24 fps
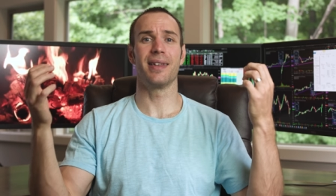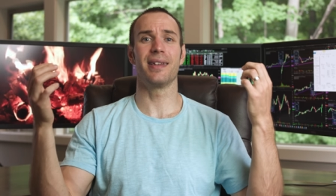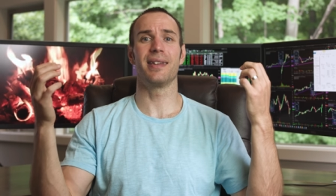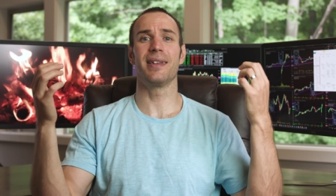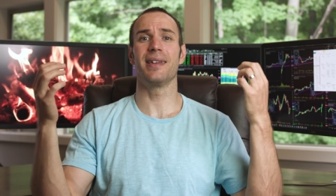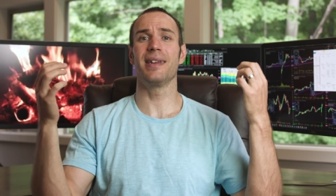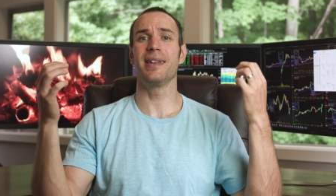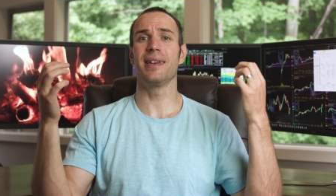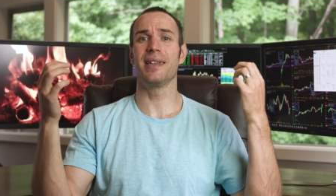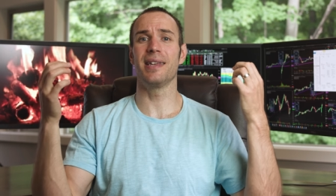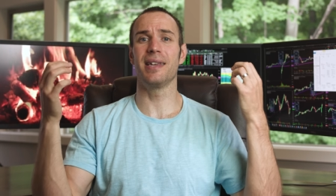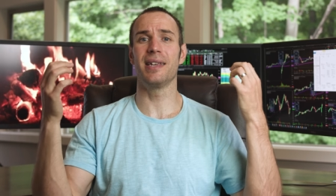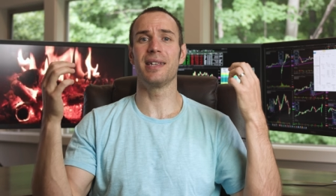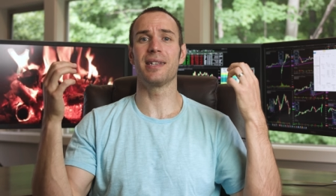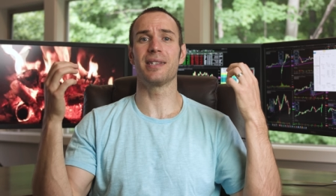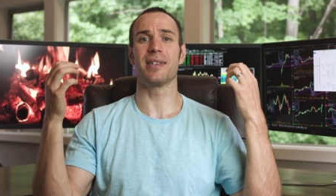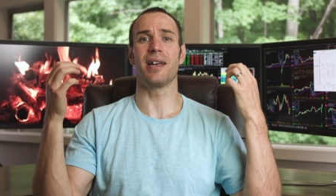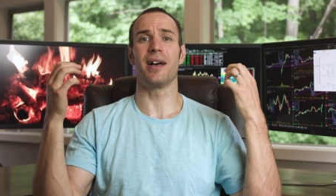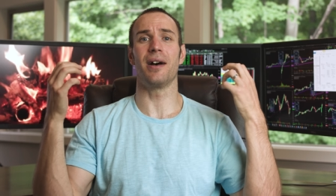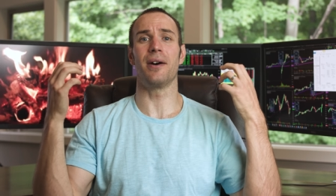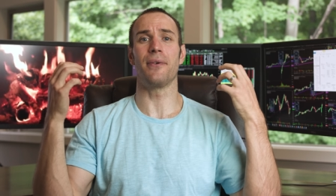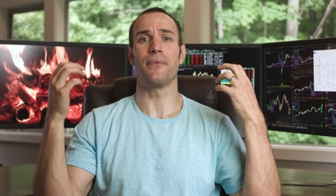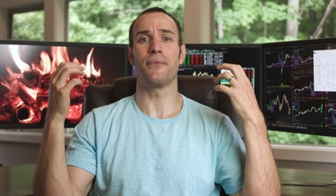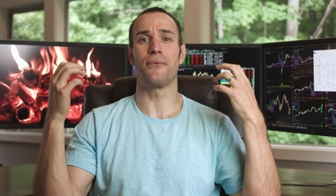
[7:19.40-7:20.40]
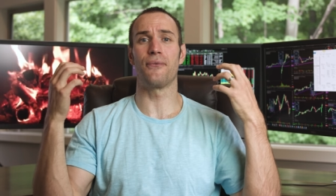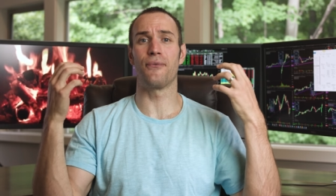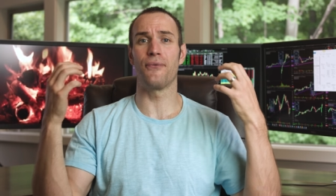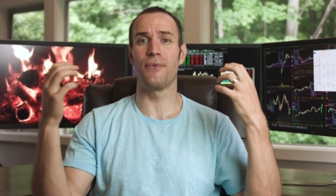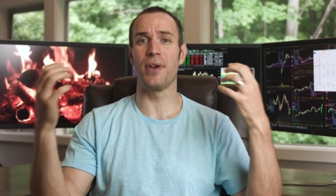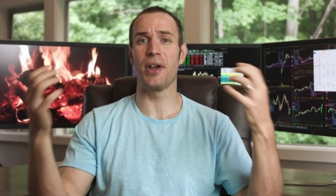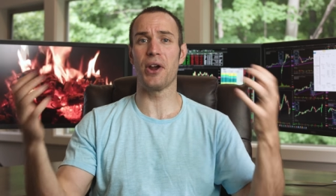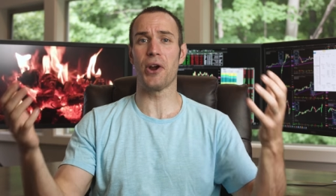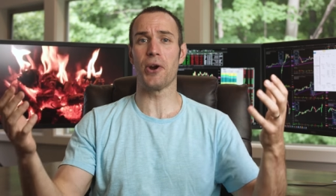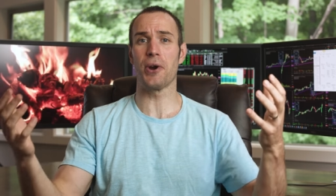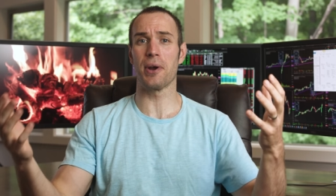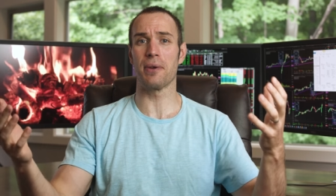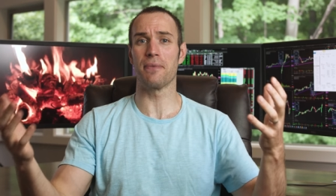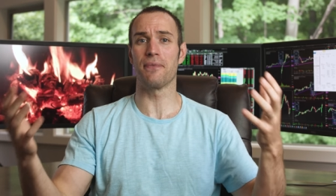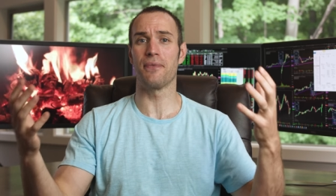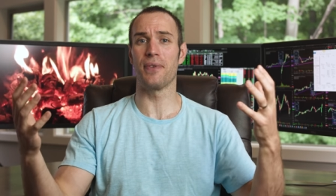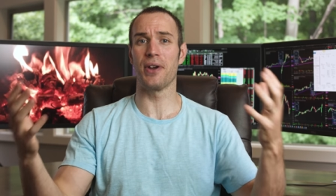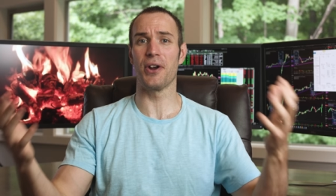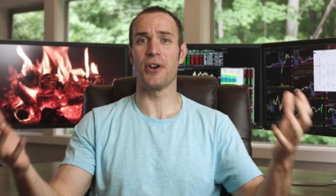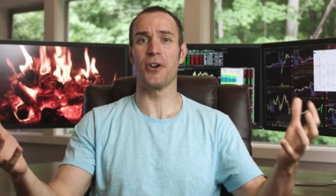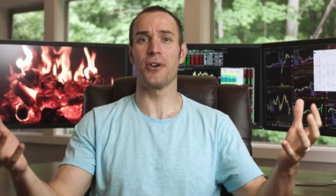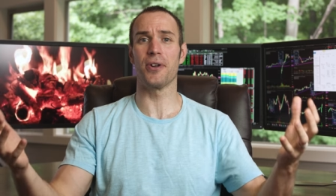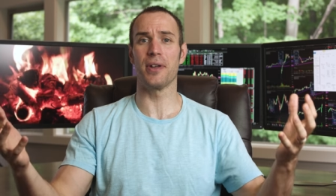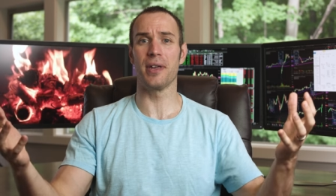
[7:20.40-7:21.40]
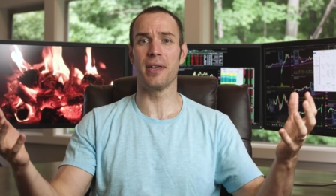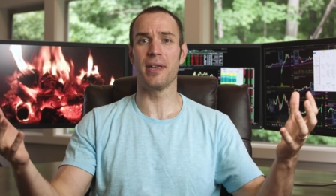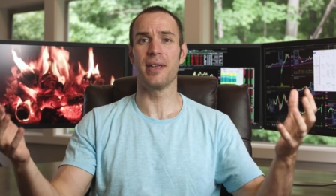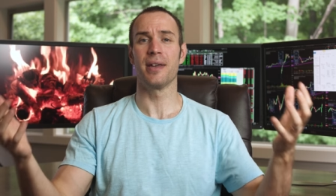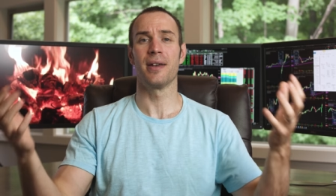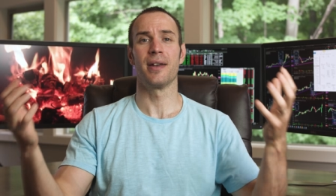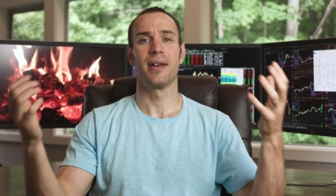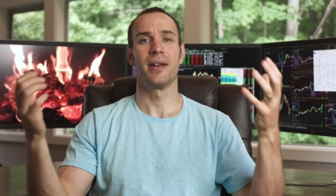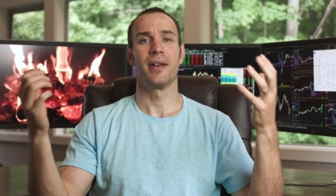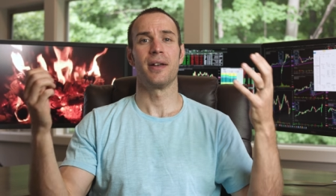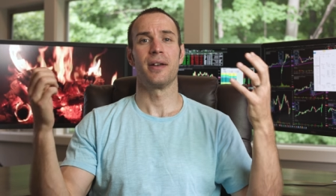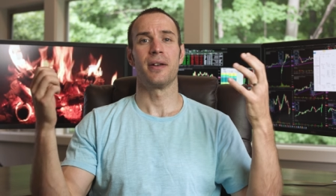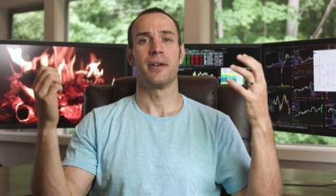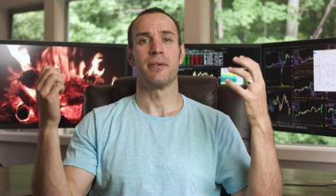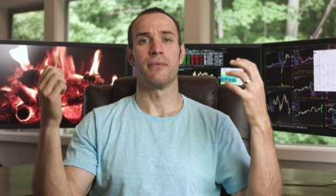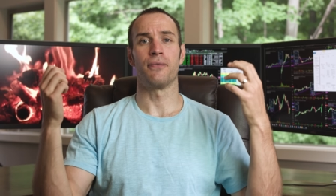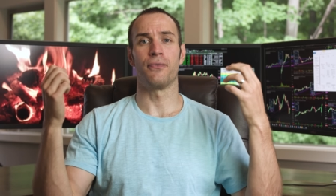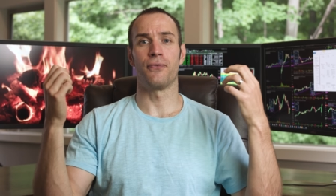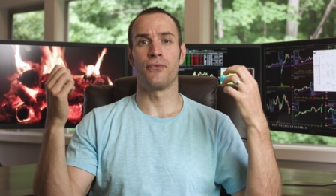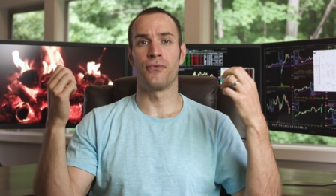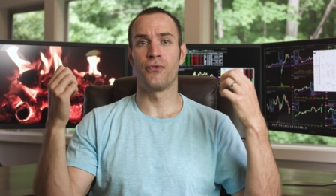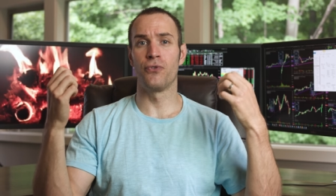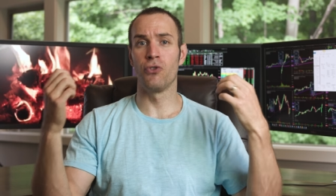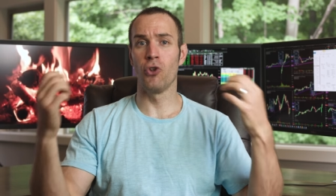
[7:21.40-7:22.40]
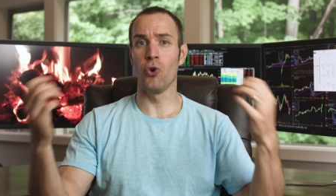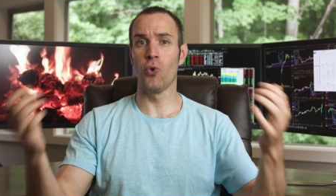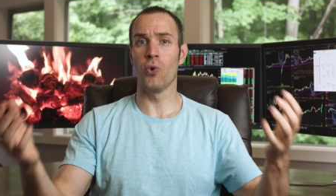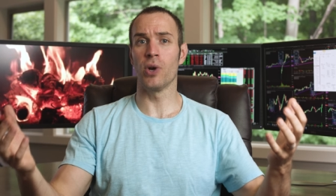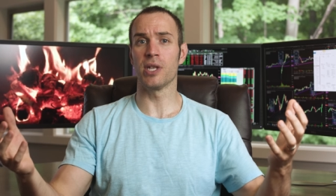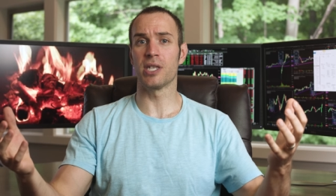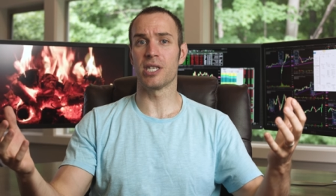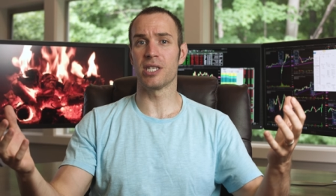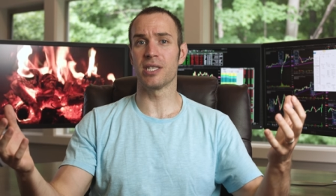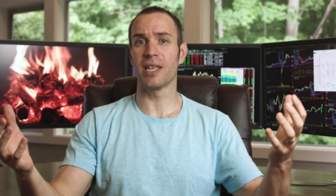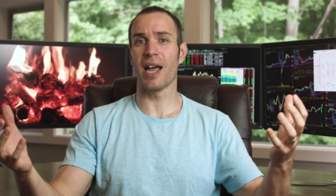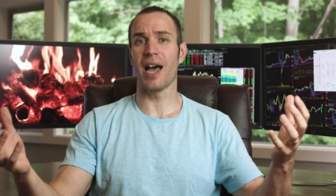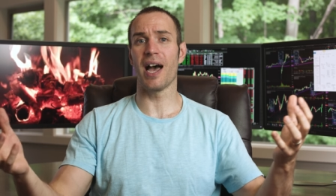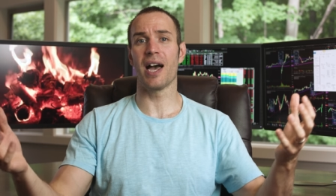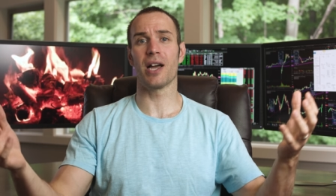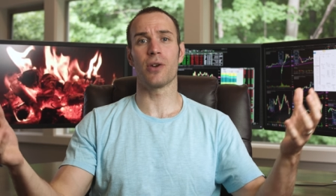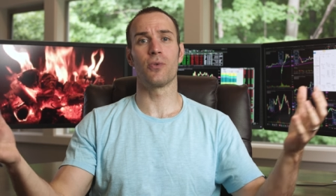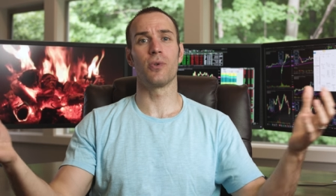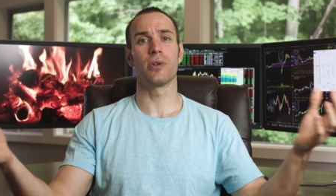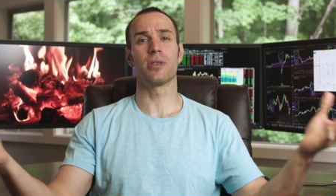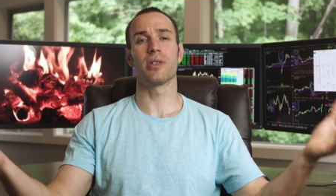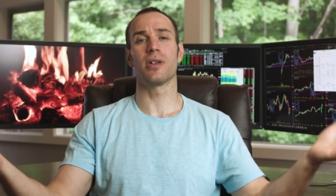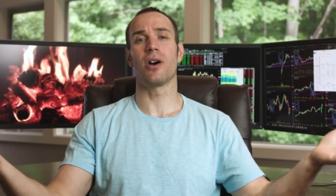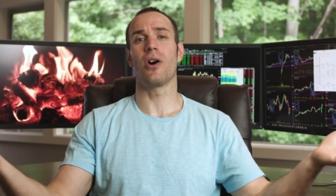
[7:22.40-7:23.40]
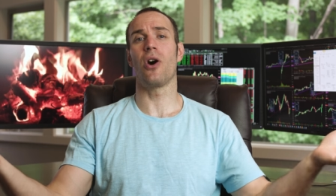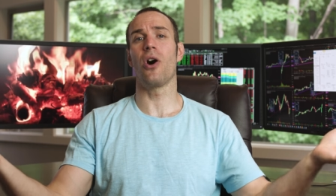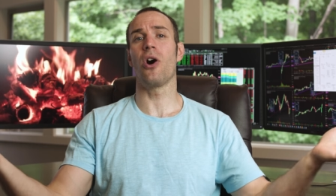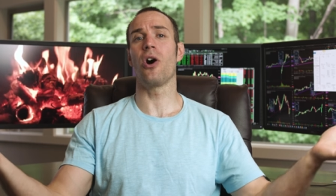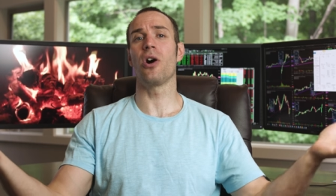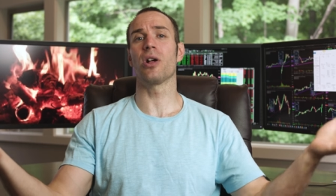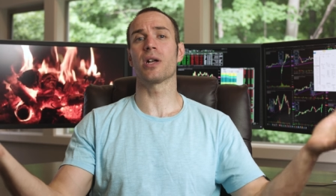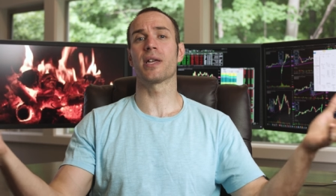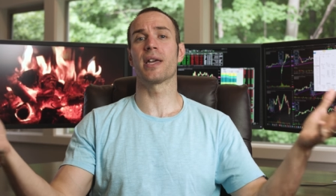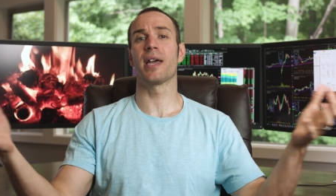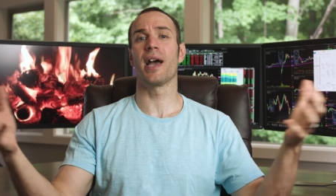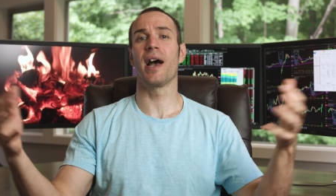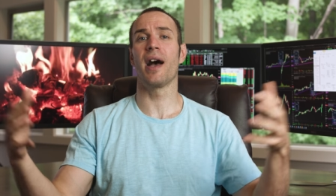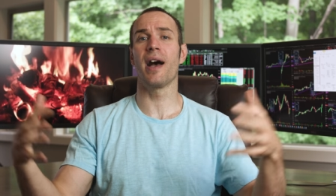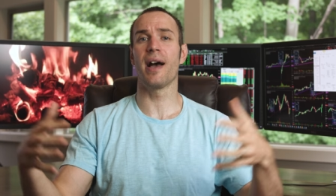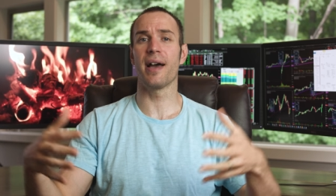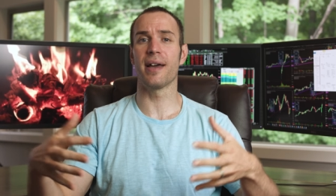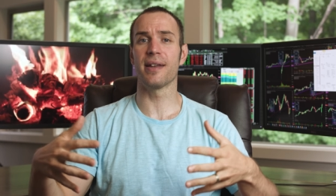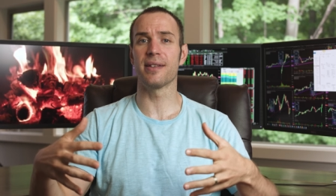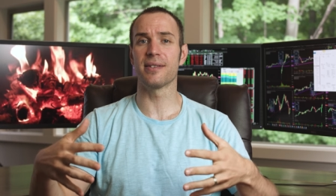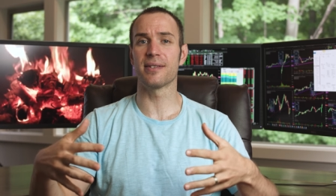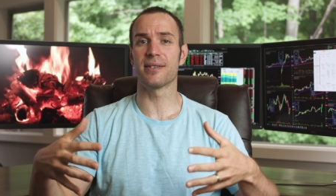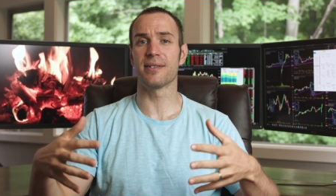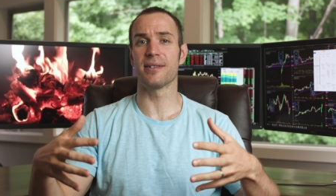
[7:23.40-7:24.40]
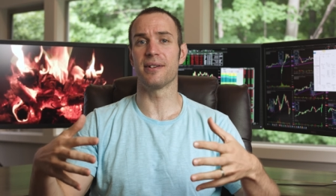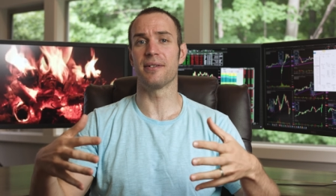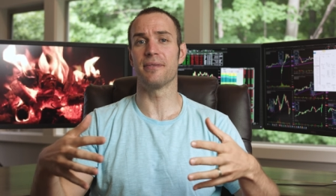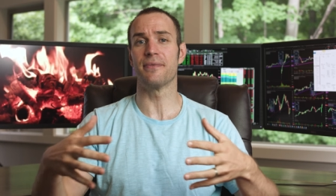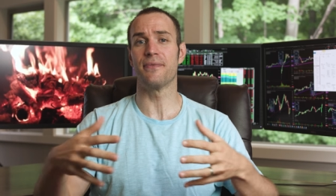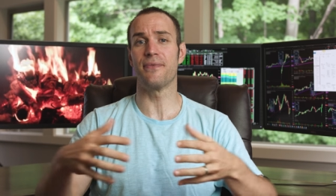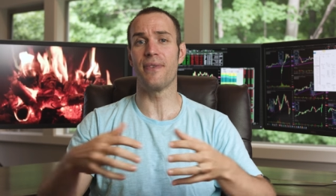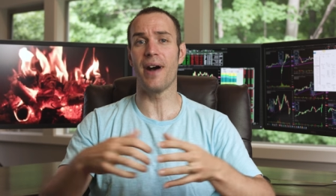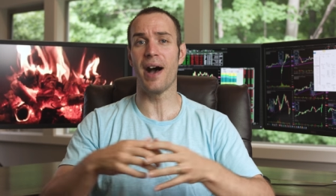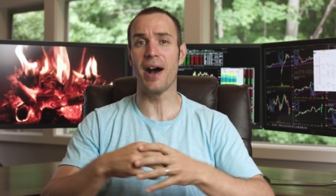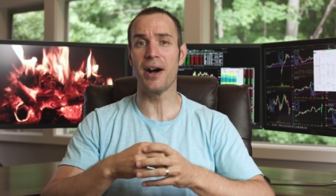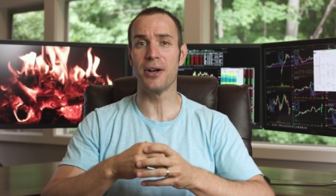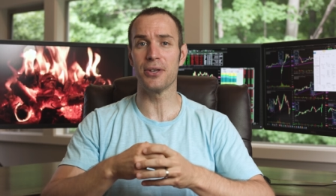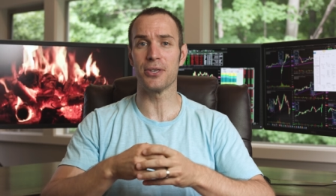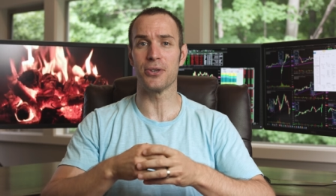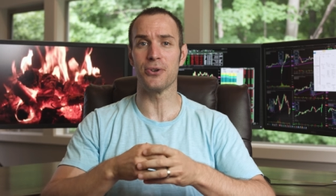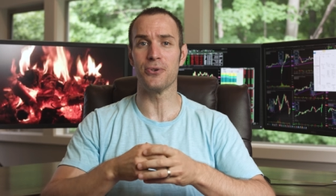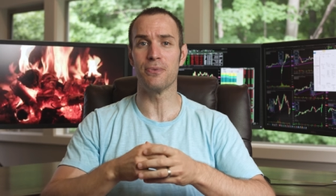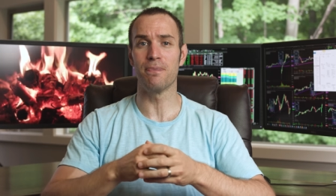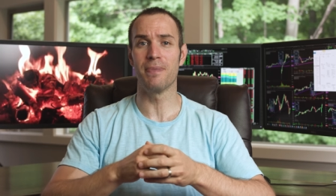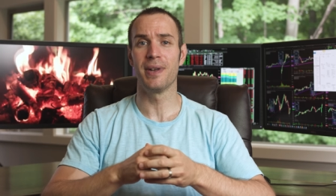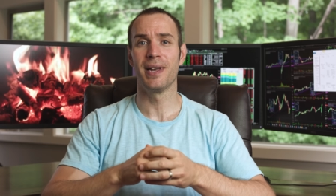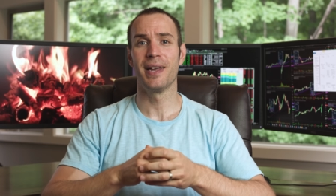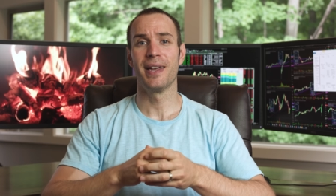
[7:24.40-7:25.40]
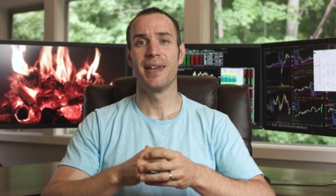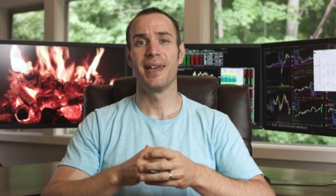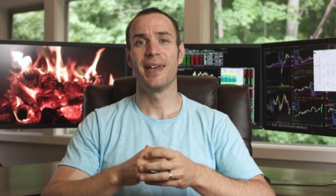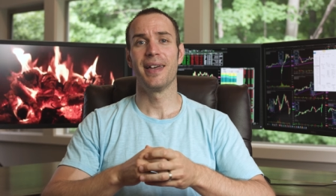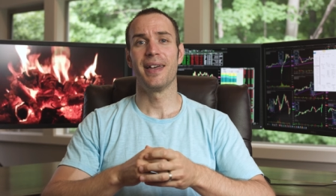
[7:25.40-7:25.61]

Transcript: It is a very, very fluid stock with all kinds of volume.